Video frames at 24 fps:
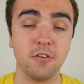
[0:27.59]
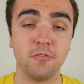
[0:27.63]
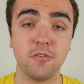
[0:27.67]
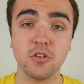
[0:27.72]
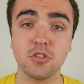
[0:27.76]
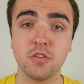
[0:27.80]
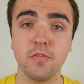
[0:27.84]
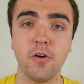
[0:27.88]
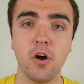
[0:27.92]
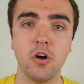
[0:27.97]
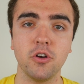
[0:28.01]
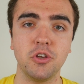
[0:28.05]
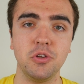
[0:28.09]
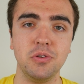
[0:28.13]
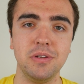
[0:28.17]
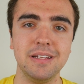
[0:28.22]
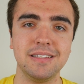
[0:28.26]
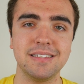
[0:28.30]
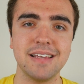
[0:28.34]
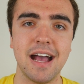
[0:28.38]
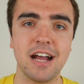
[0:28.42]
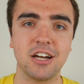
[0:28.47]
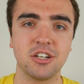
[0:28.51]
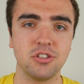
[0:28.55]
First of all, you need
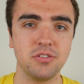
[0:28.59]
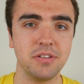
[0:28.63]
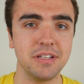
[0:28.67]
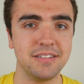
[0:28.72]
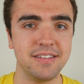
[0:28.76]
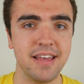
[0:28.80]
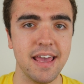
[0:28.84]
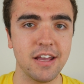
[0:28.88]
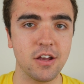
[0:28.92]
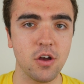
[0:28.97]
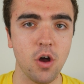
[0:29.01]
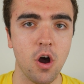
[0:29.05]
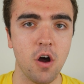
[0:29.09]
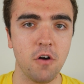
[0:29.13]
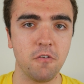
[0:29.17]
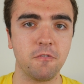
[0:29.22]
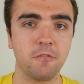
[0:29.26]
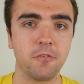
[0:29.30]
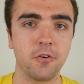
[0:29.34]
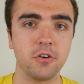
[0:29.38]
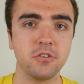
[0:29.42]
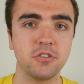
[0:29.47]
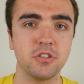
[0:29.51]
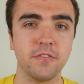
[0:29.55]
to actually take off
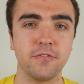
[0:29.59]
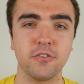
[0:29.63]
first.